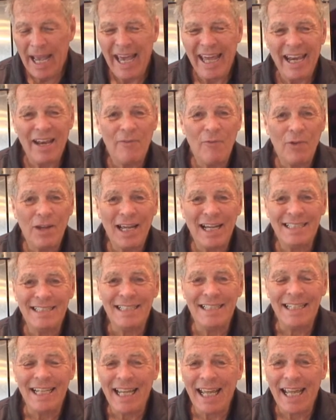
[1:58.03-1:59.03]
And I forgot
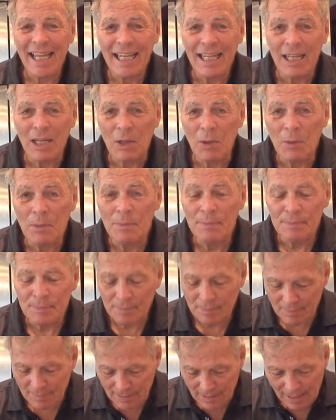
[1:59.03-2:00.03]
to tell you,
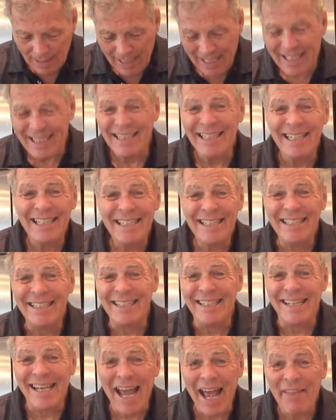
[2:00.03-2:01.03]
this
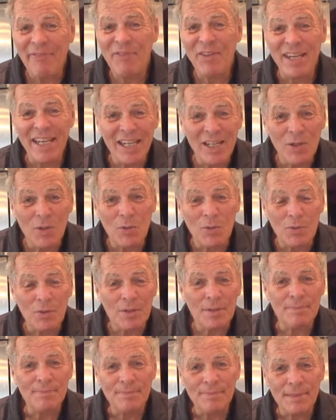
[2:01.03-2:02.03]
is not the
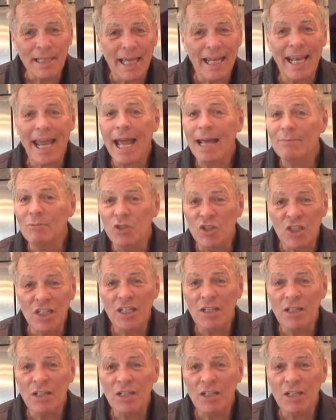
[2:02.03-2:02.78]
news, and I'm G,